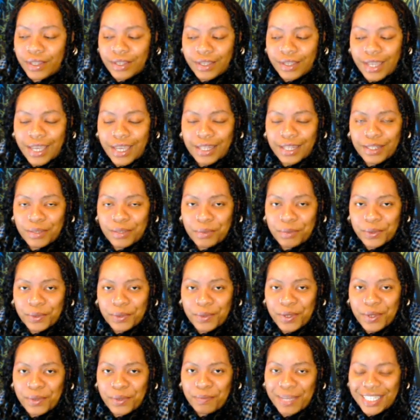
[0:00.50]
Hey Libra,
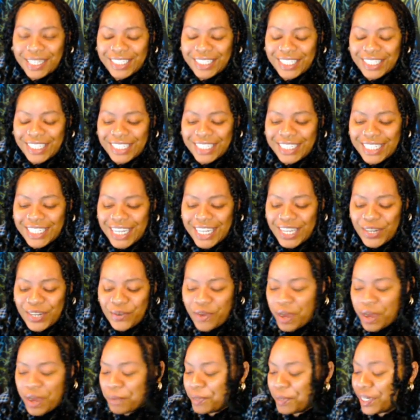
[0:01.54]
welcome back to the channel.
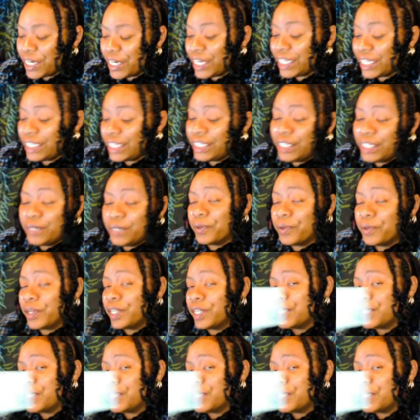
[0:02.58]
I'm manaeileena. We're going to